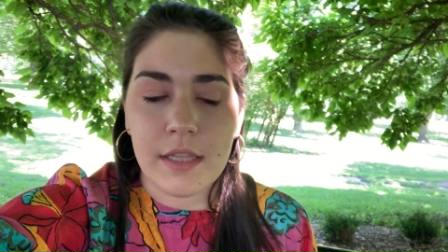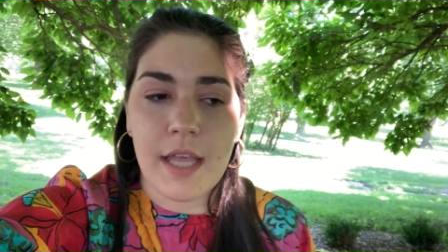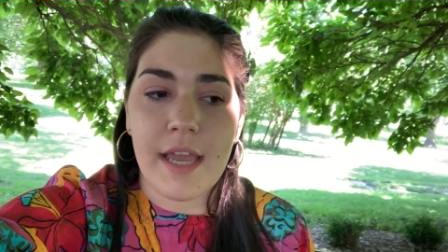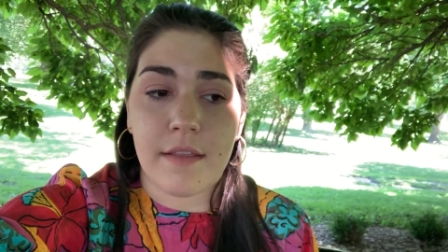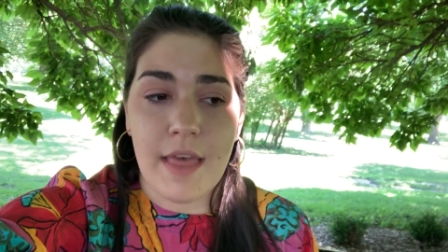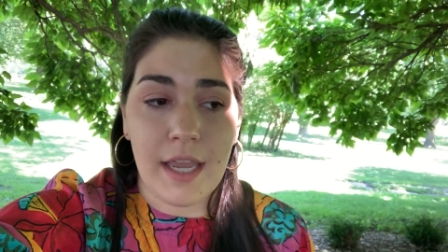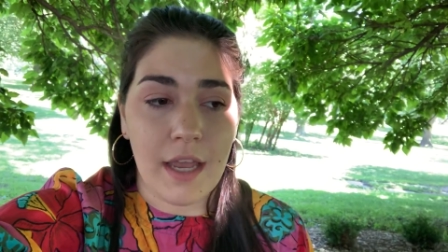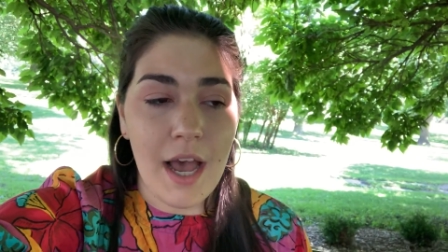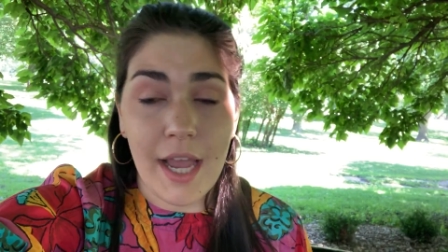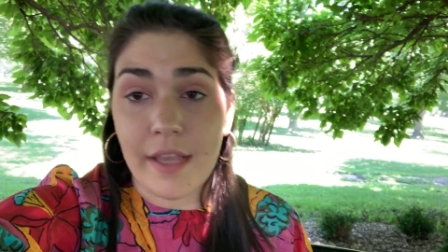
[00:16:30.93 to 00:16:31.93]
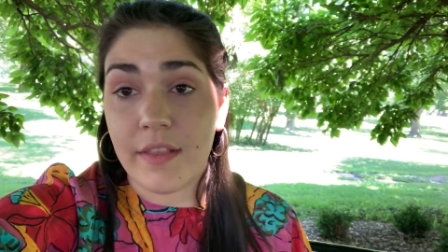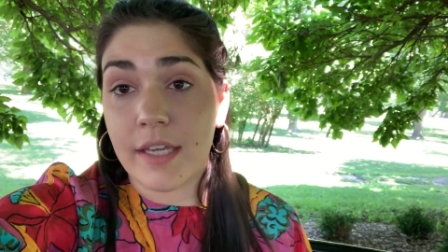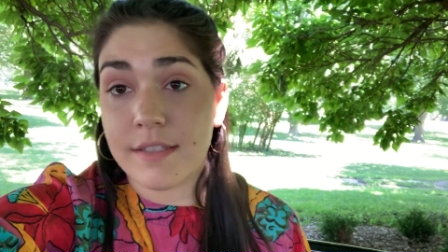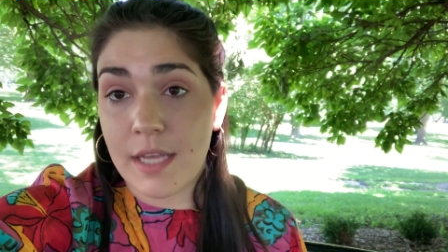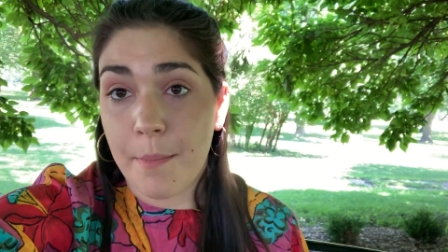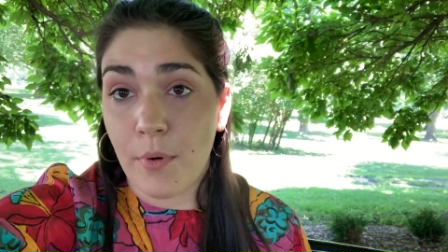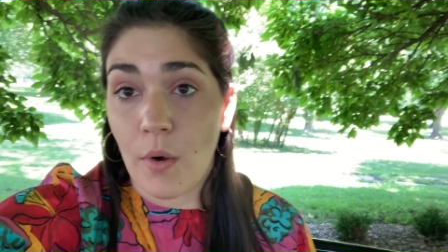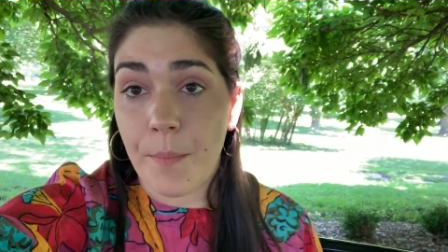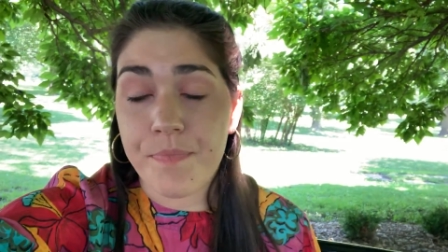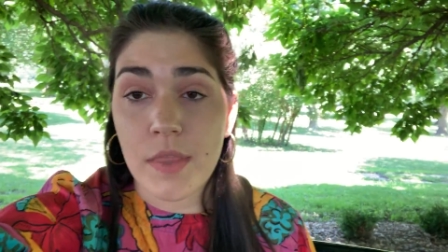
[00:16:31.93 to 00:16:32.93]
like that guy in the
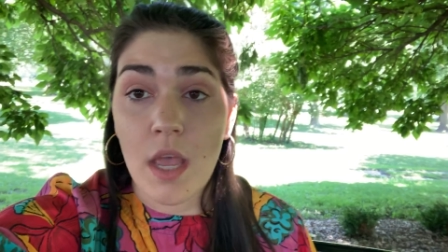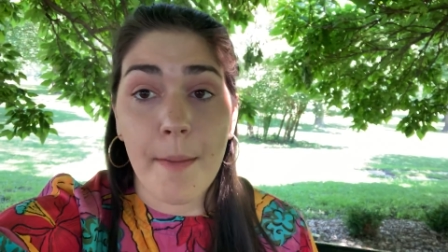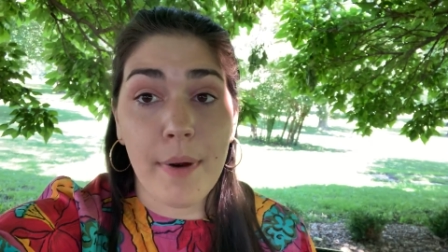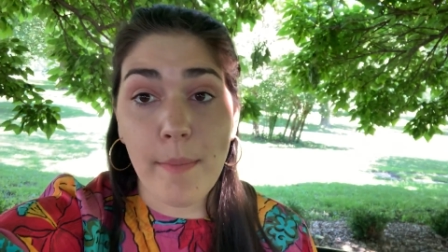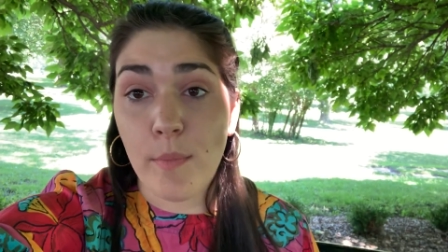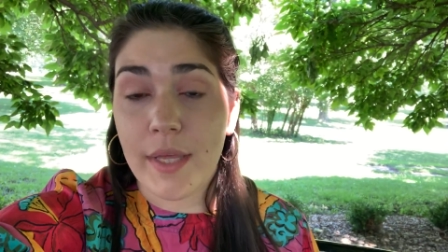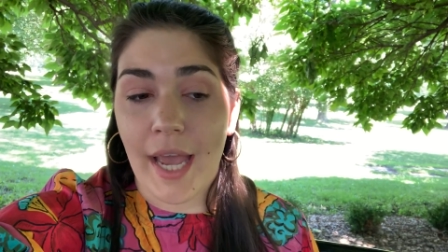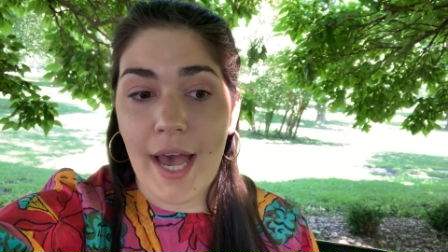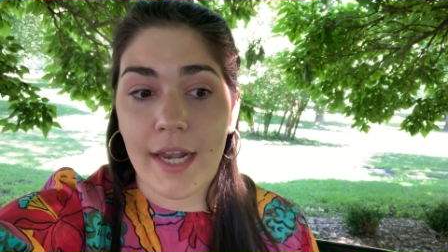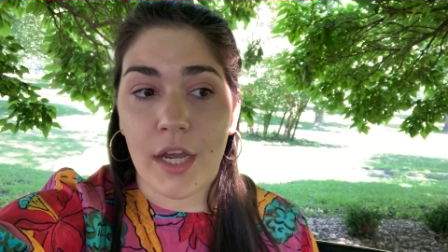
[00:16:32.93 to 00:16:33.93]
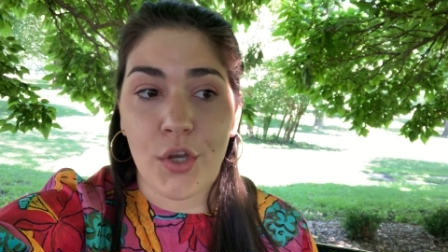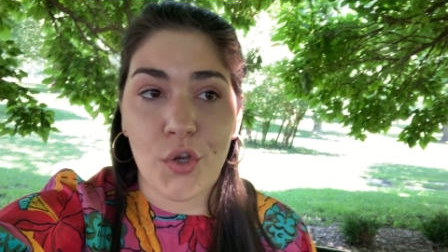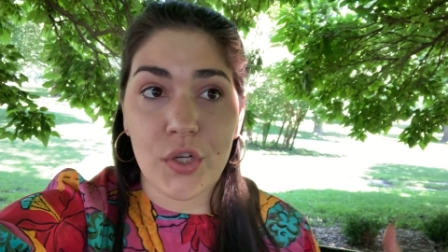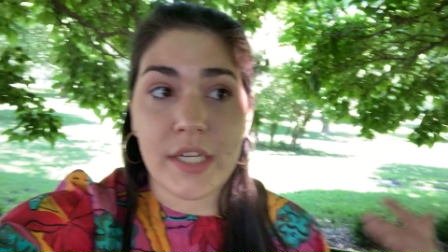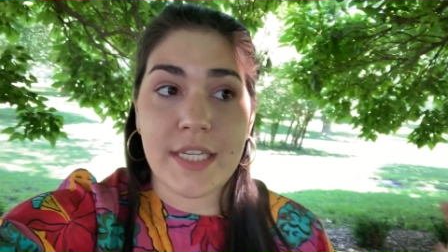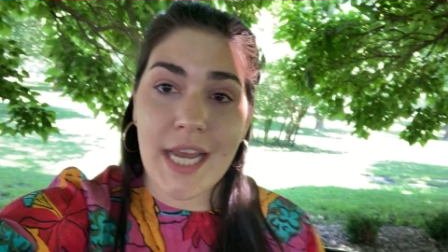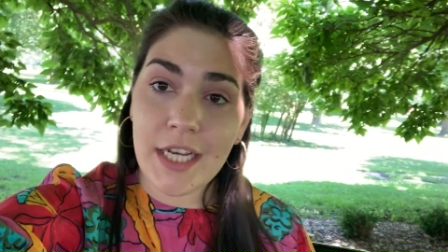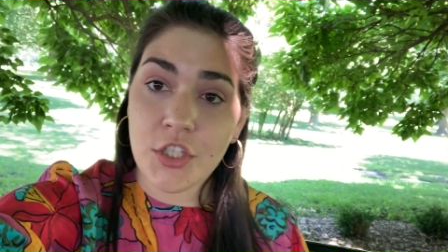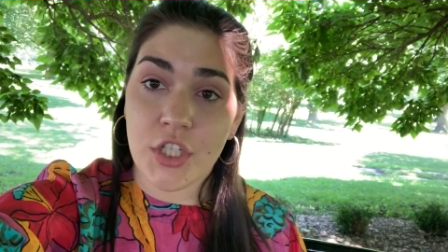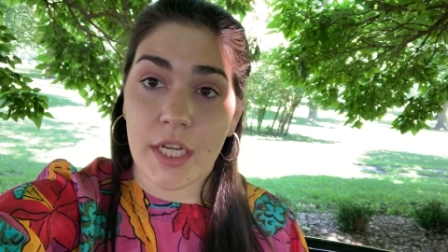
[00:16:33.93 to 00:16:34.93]
example probably had a good
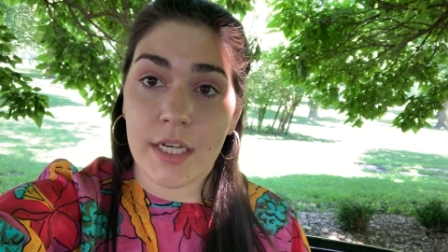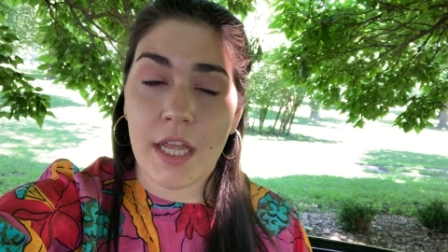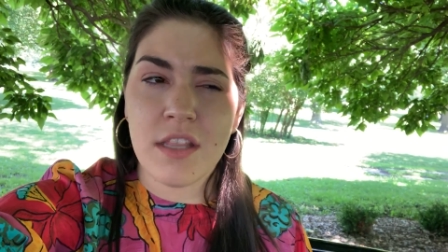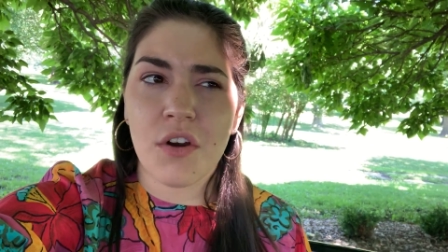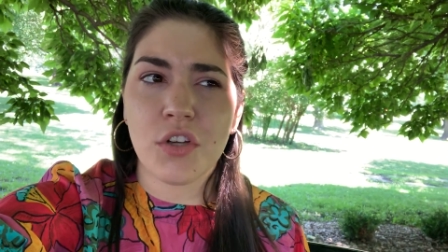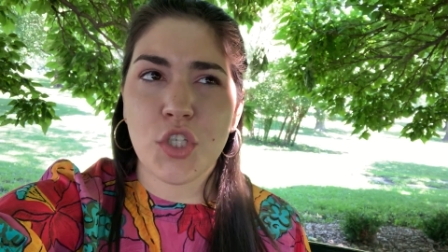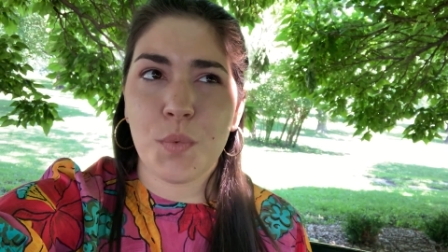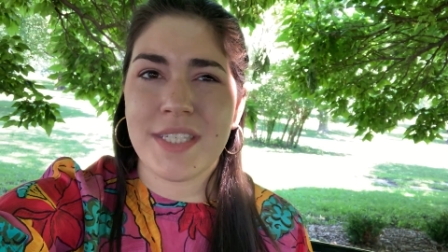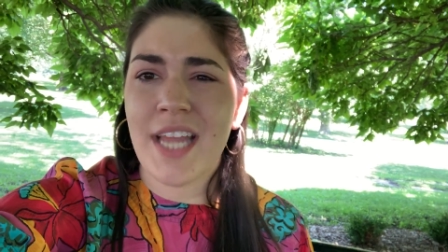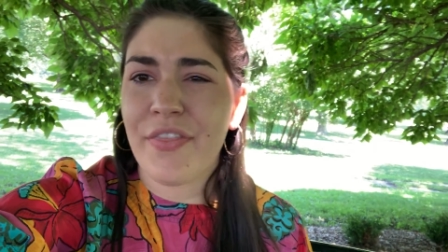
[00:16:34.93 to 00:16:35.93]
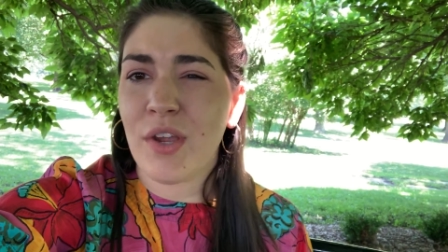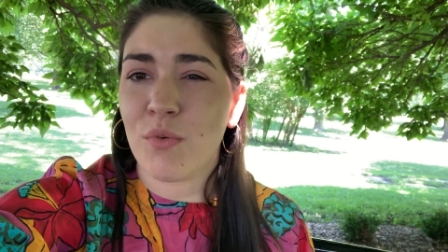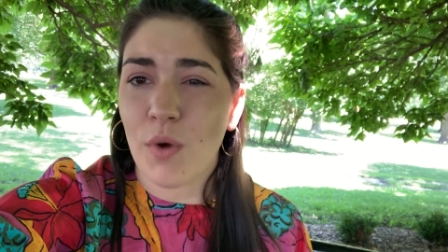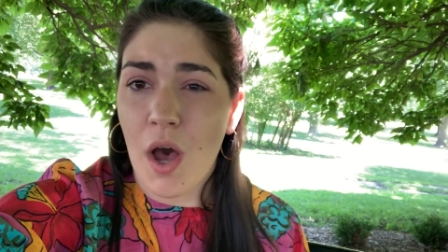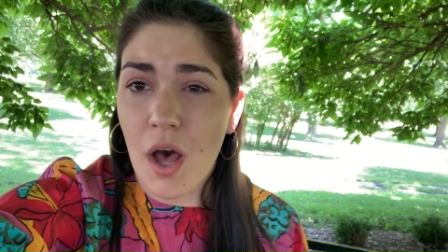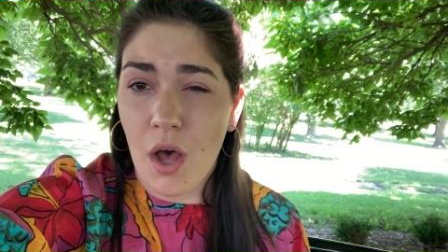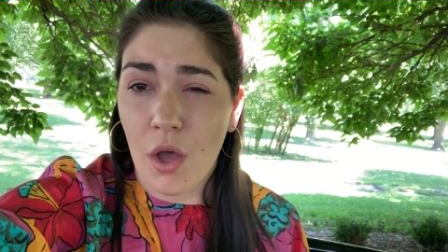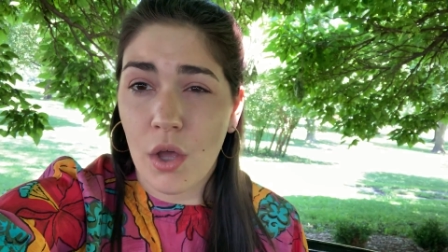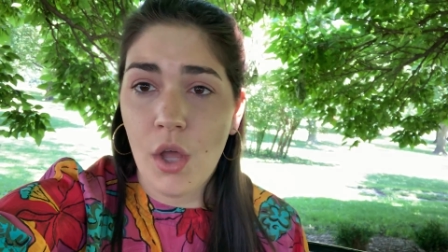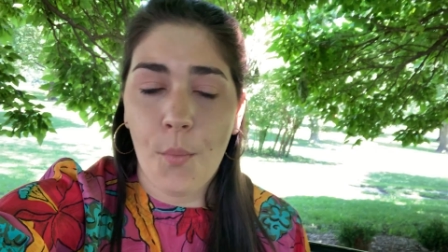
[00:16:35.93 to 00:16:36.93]
intention and there also was nothing
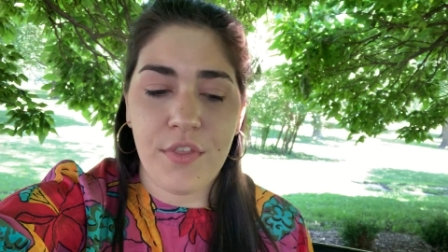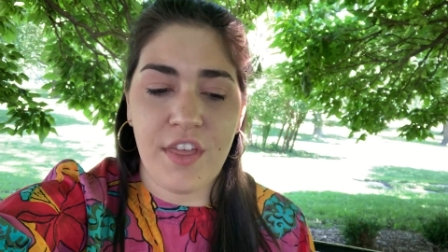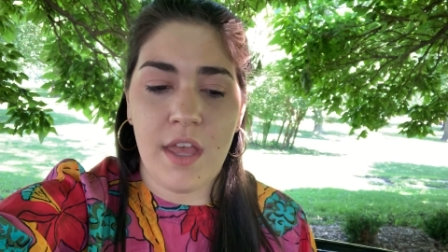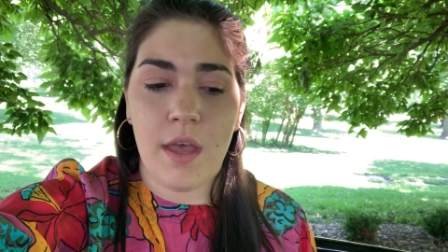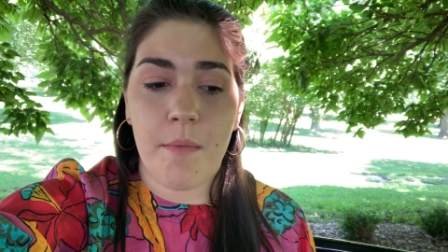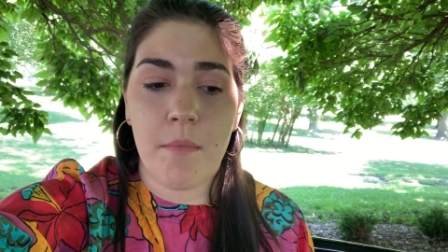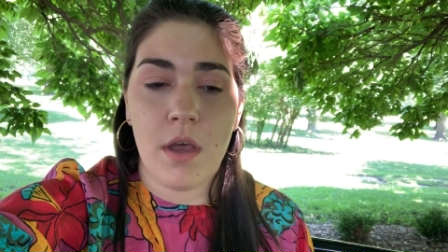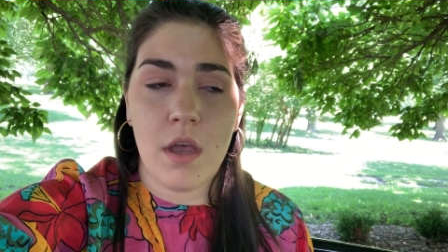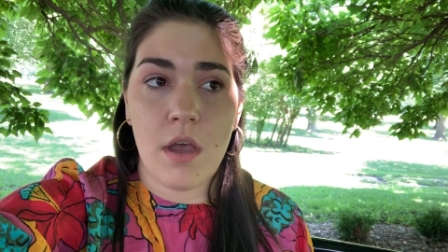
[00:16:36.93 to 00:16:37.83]
wrong with him